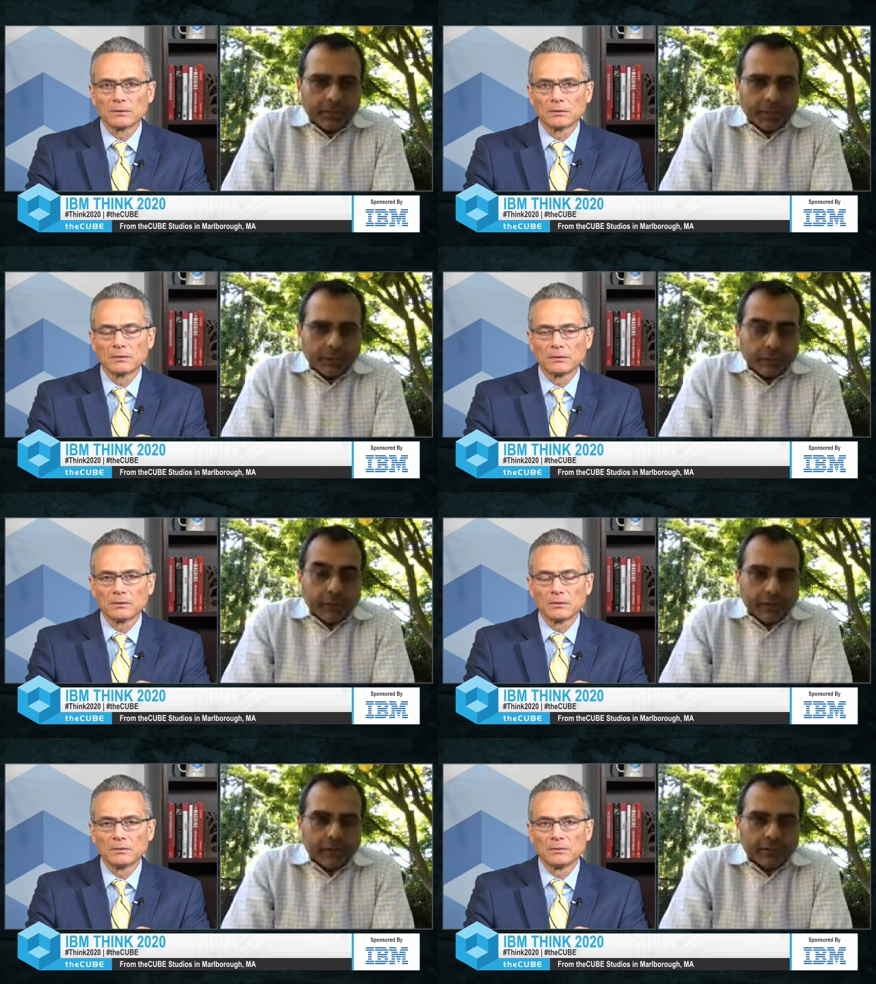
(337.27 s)
Speaker 1: a
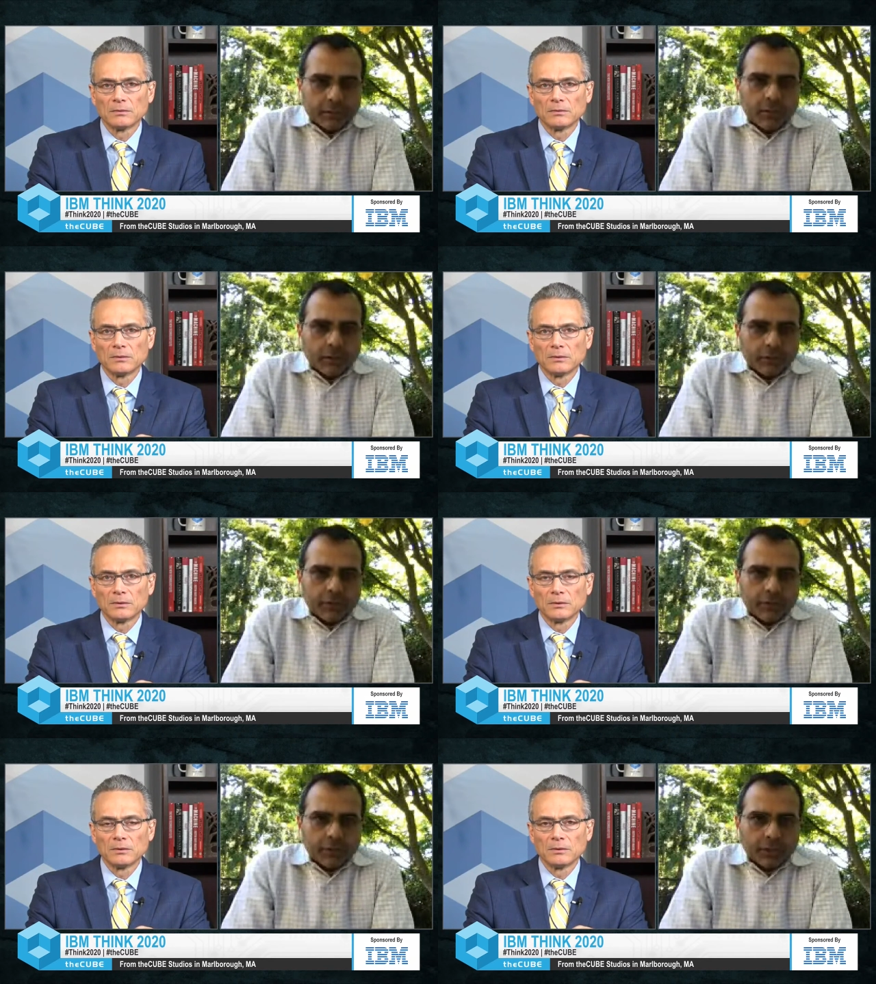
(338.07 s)
fulcrum of
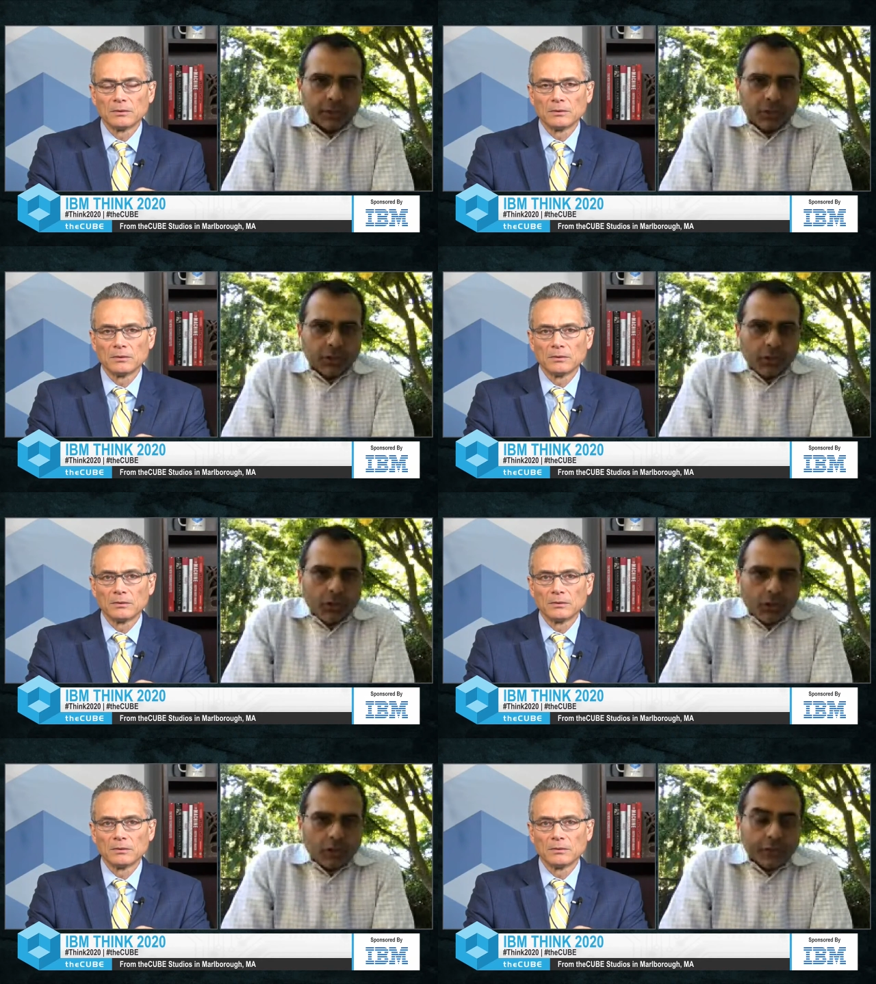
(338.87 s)

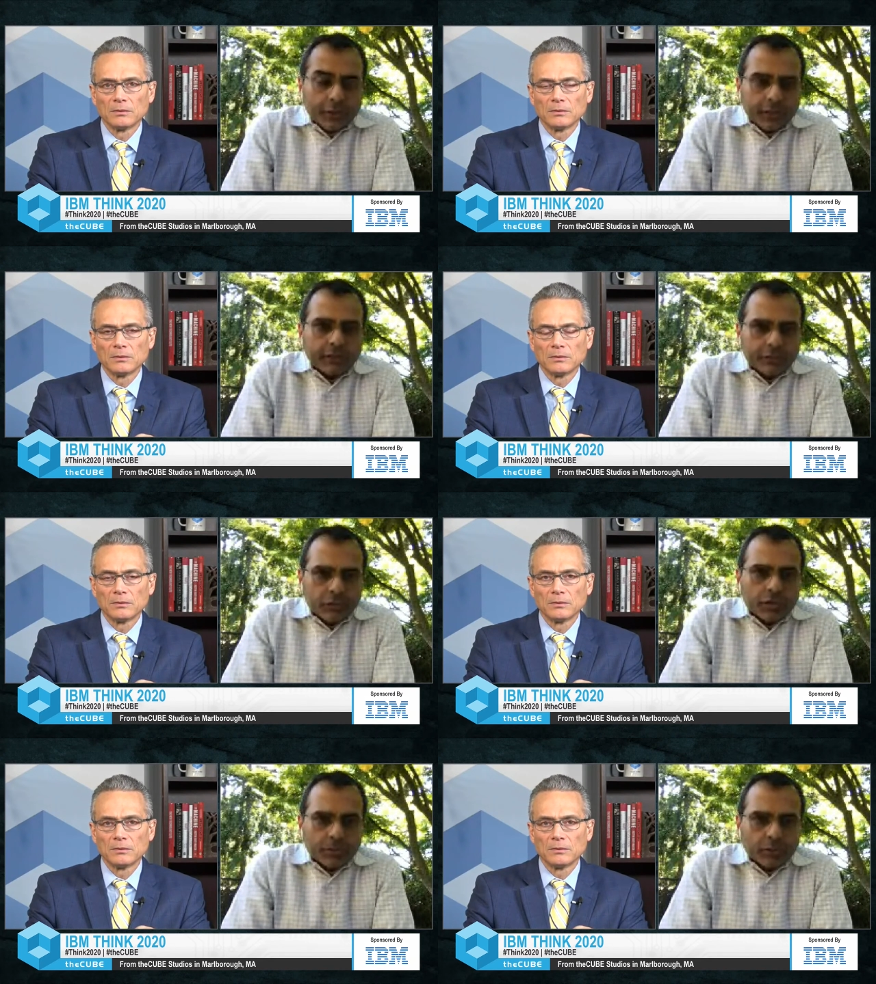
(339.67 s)
creating a
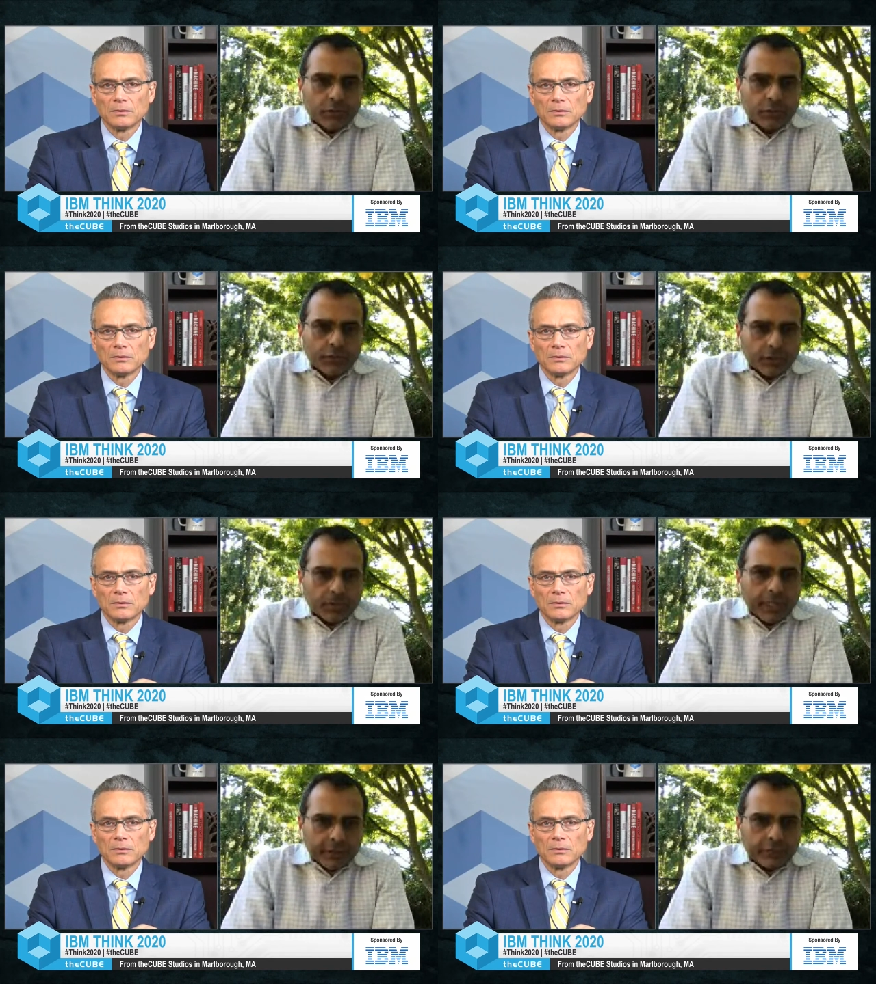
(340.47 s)
future-proof
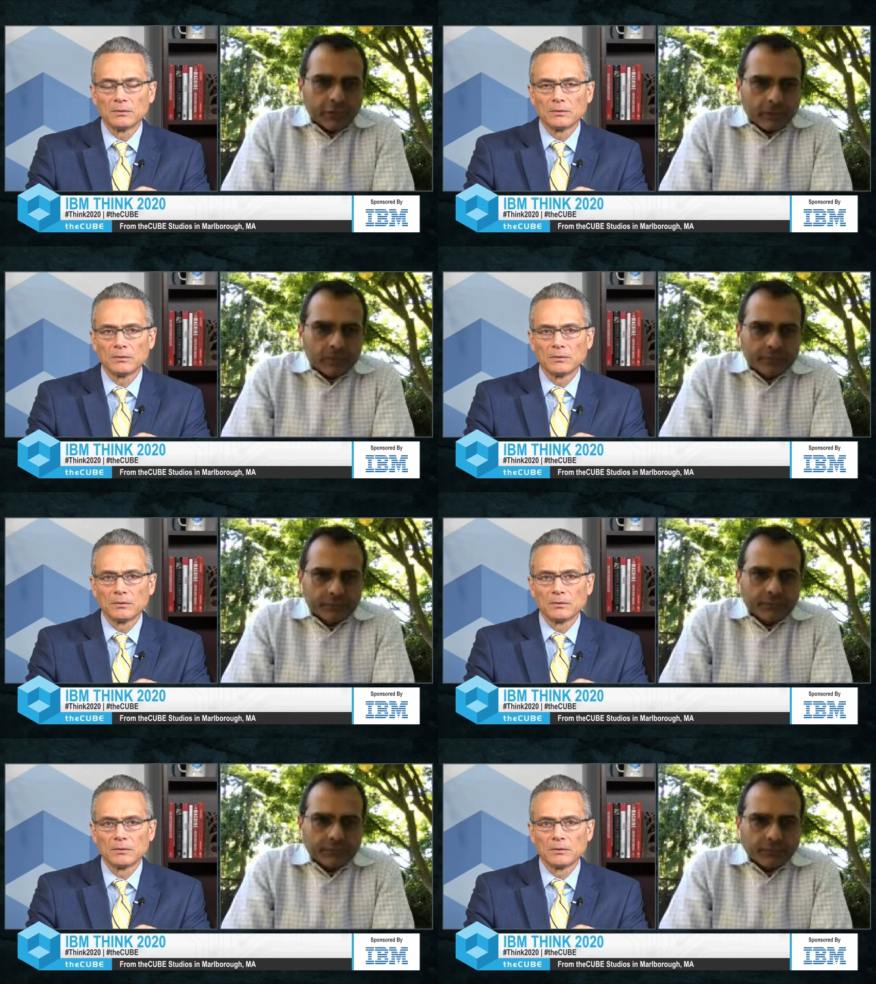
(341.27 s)
platform.
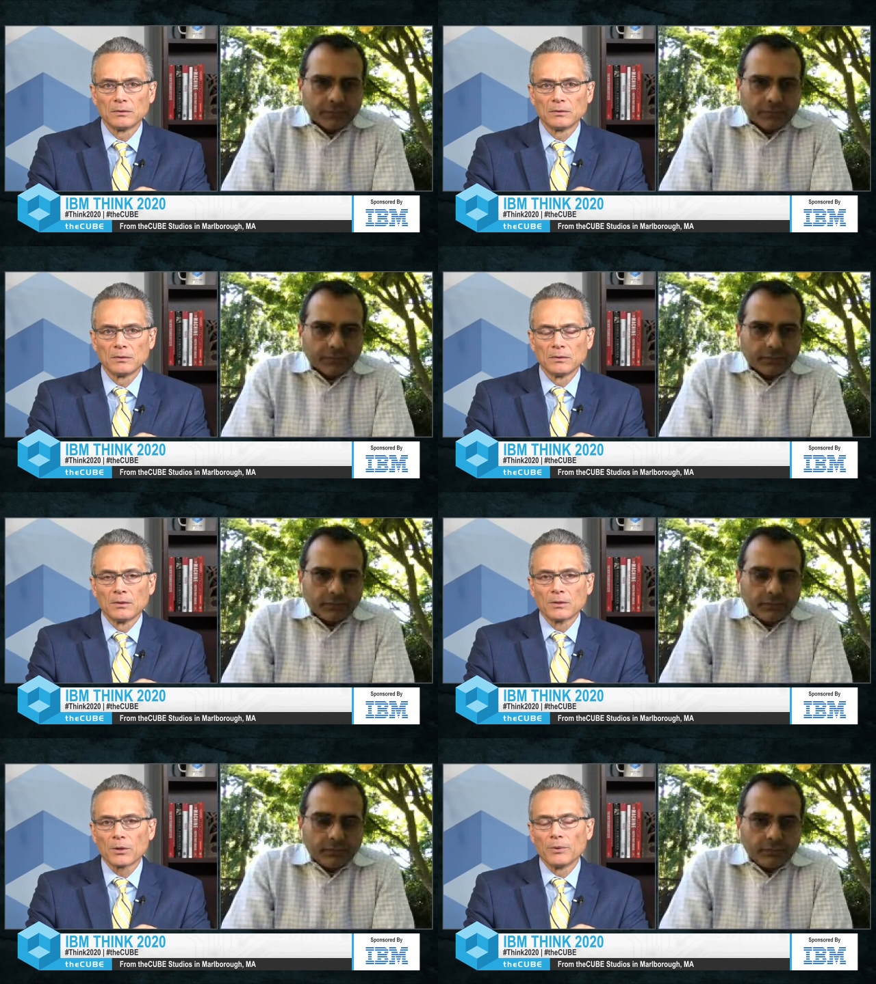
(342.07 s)

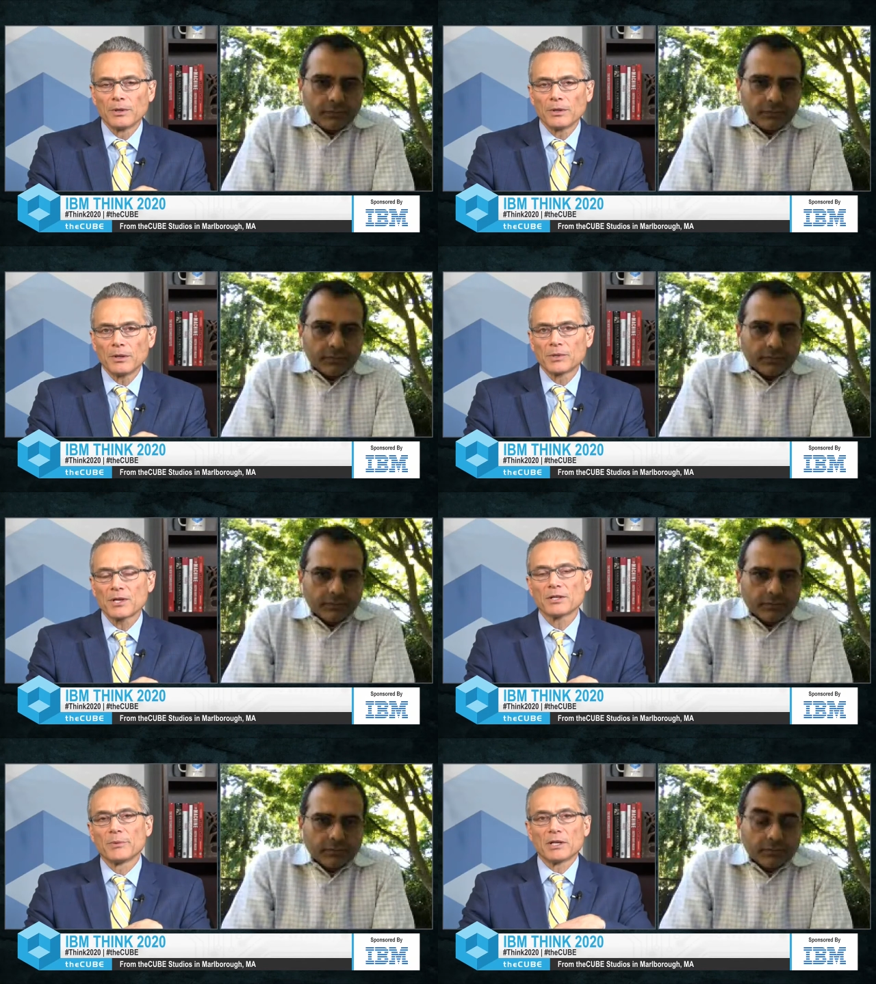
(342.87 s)
Speaker 2: So it
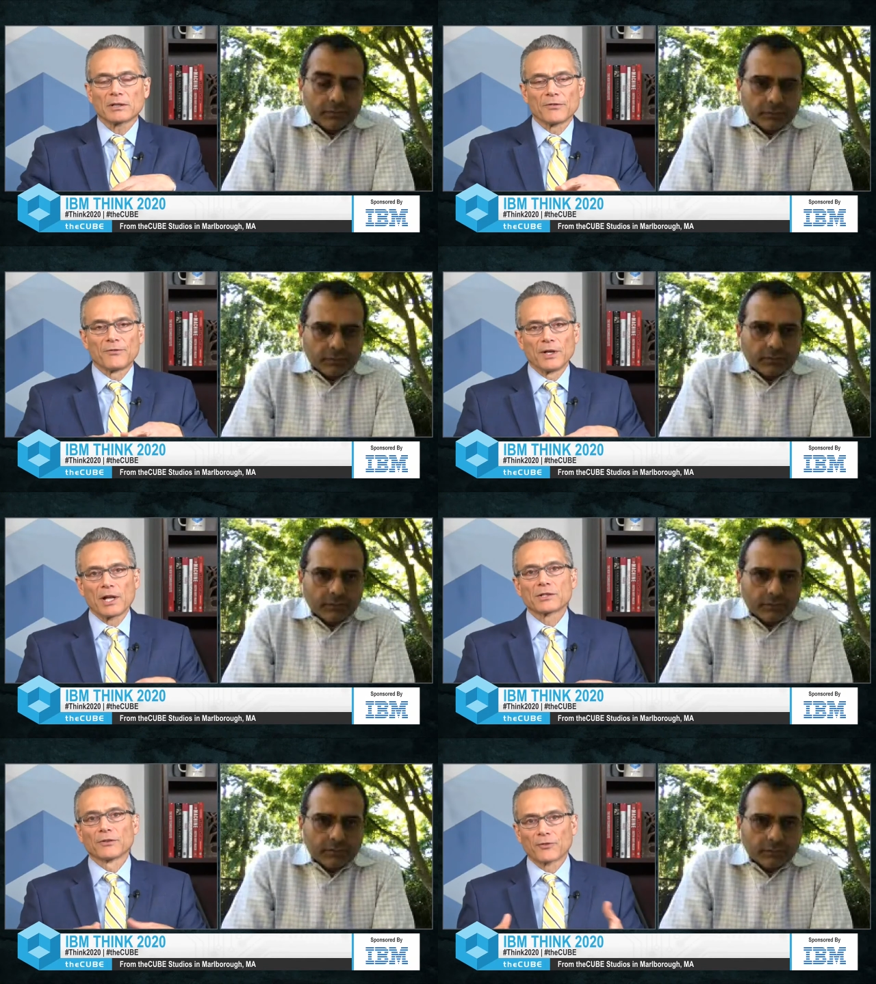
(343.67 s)
would seem to me that the
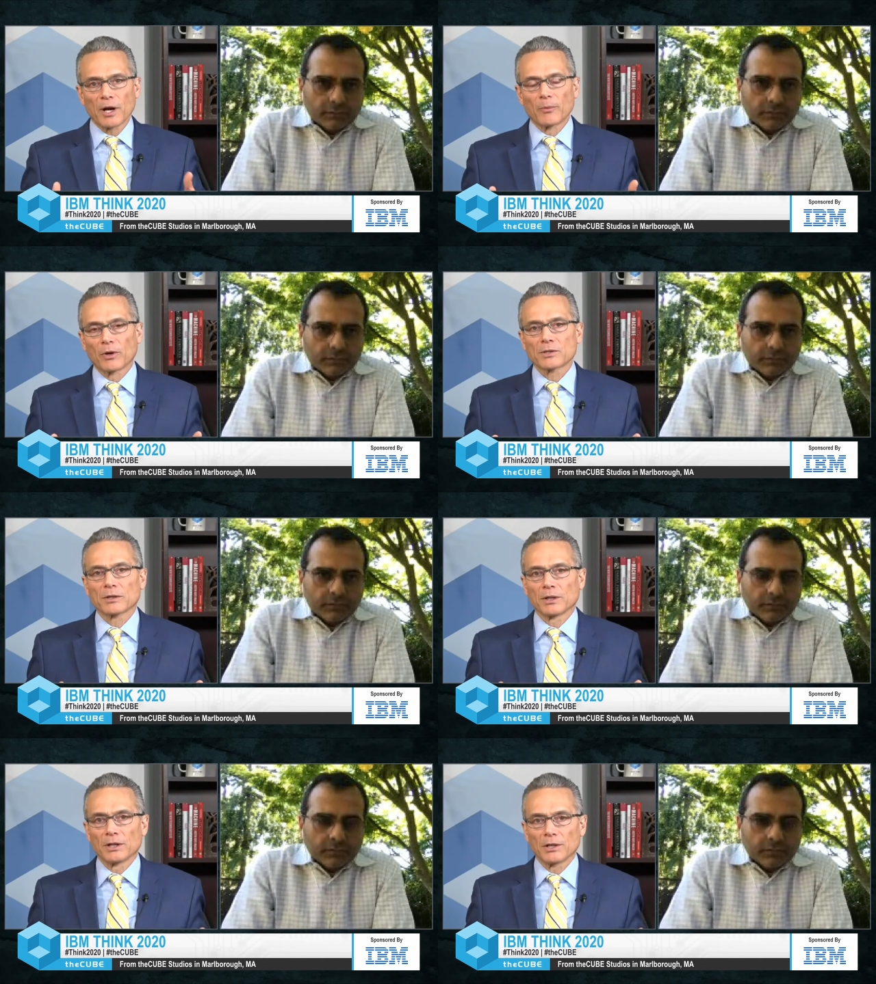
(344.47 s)
financial framework are going